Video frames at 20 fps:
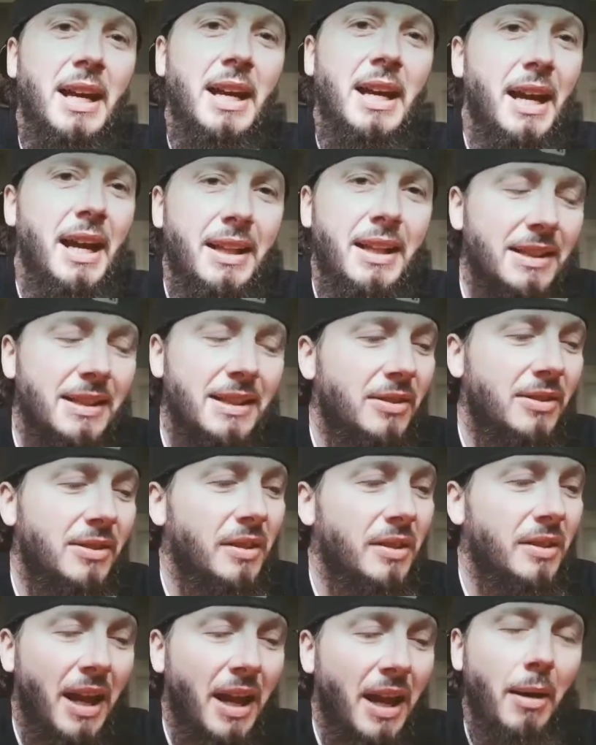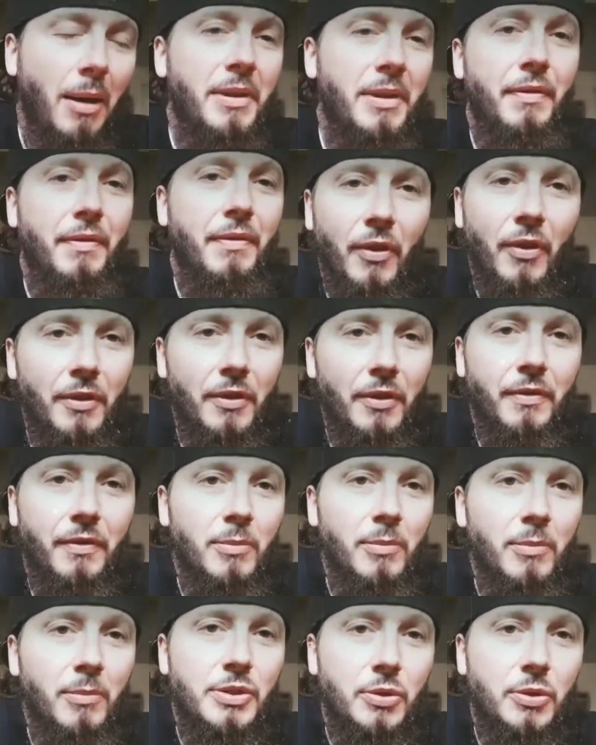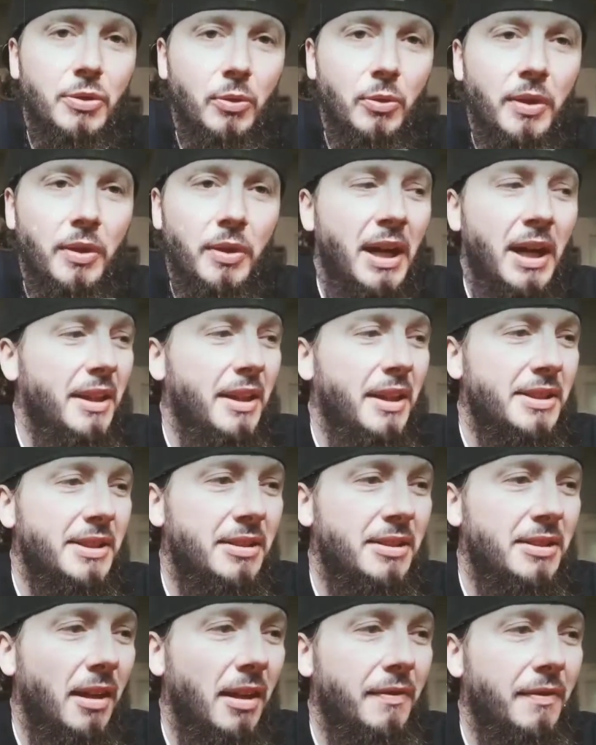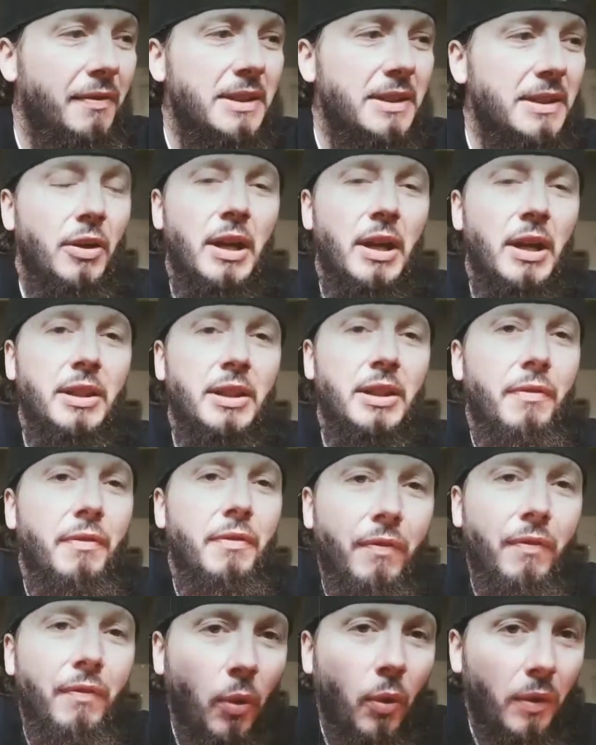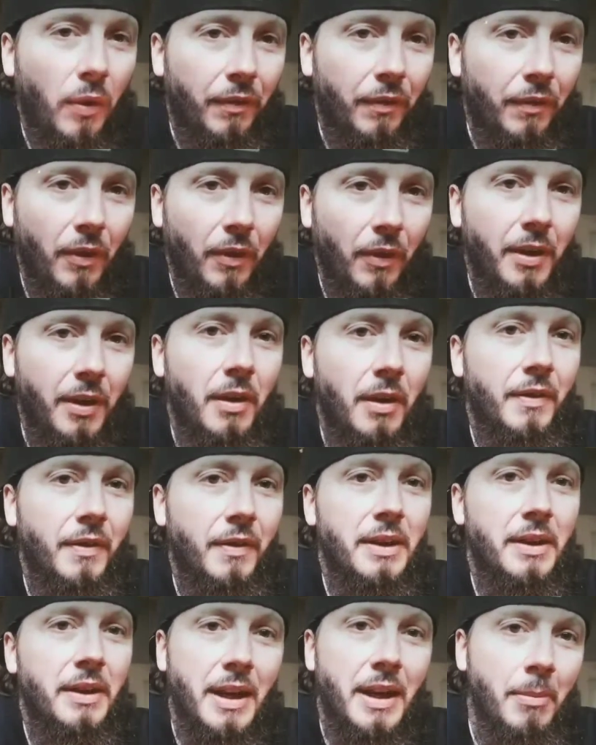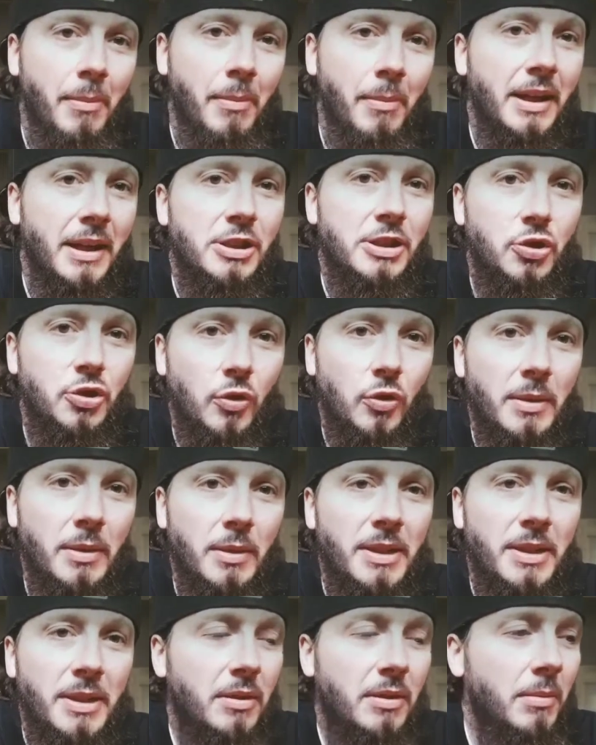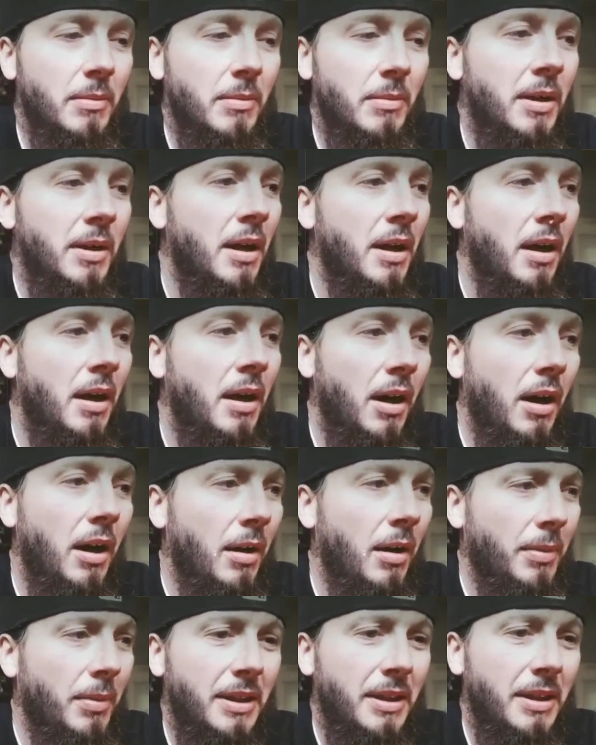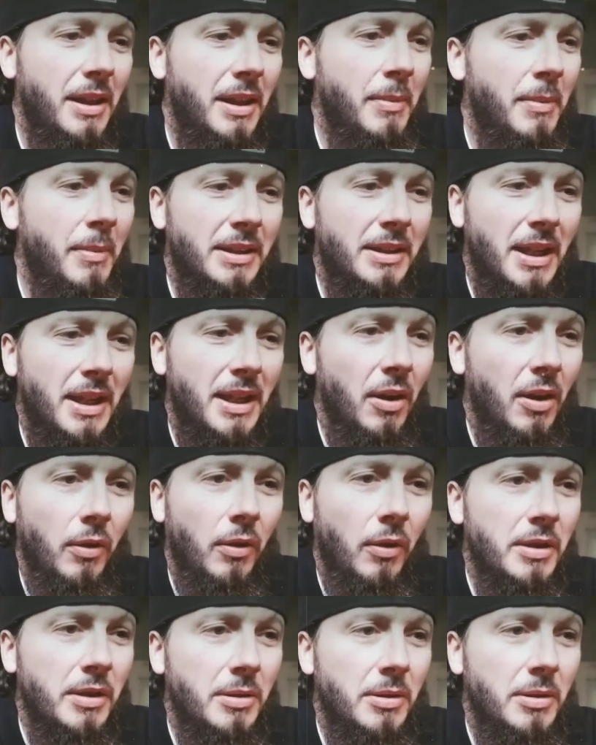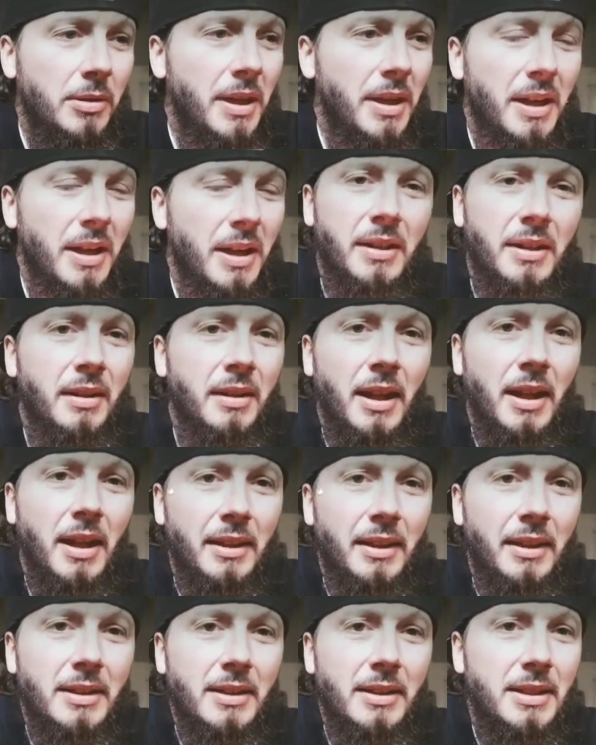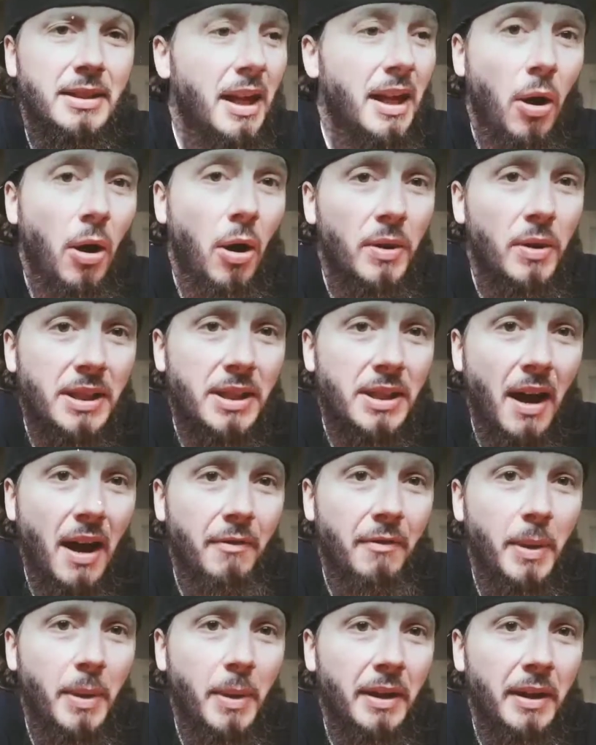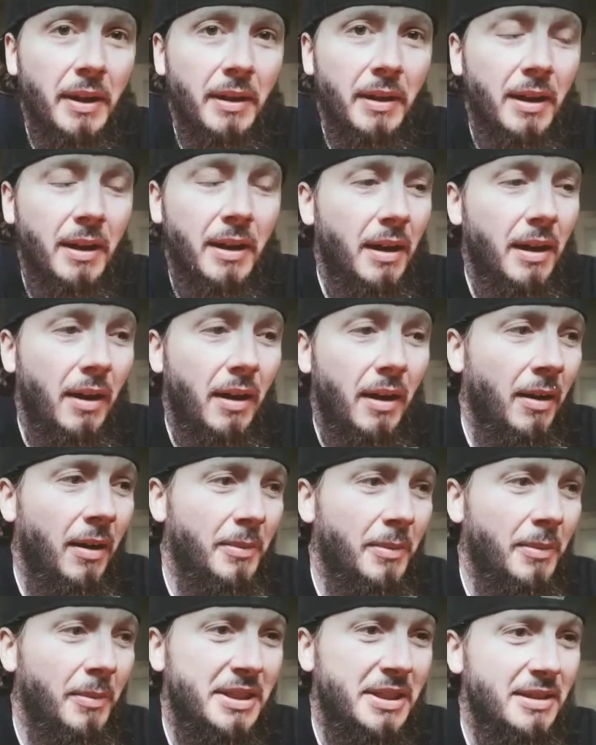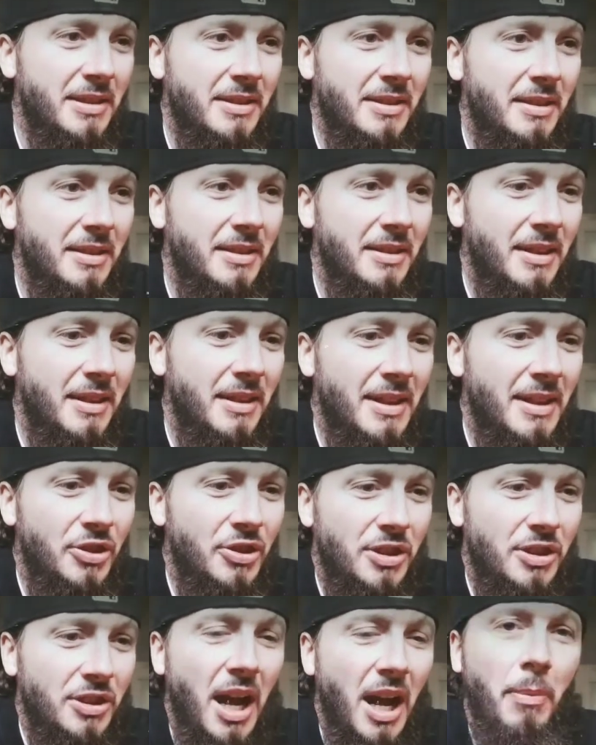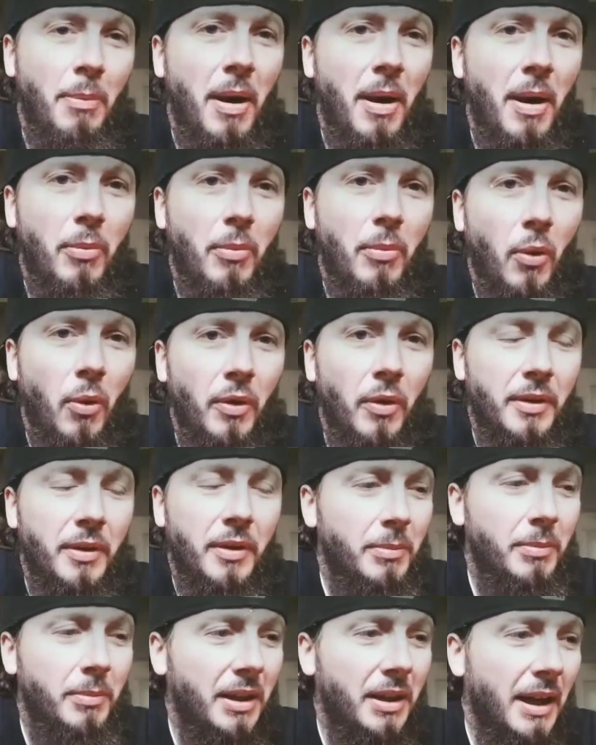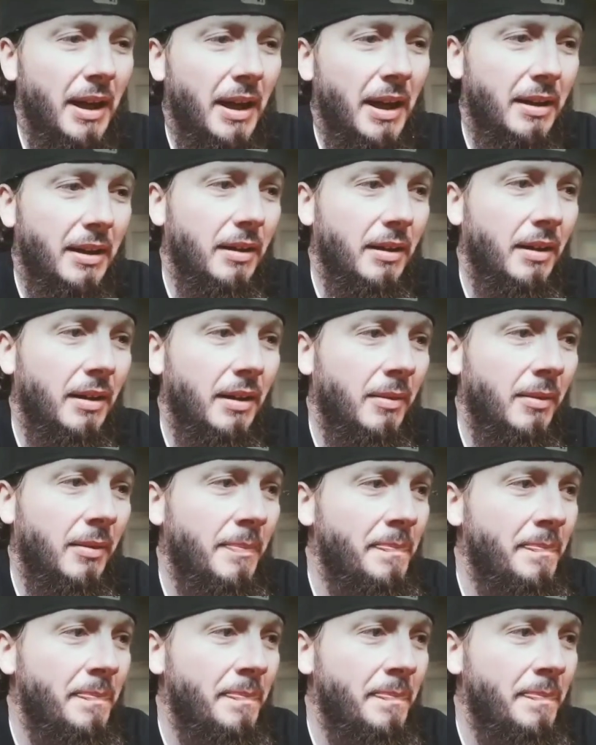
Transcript: and this could not be further from the truth. The Salafis are at the forefront of condemning extremism, um, condemning terrorism, and anything like this, and they always have been. Um, this isn't they didn't just hop on board and be like um,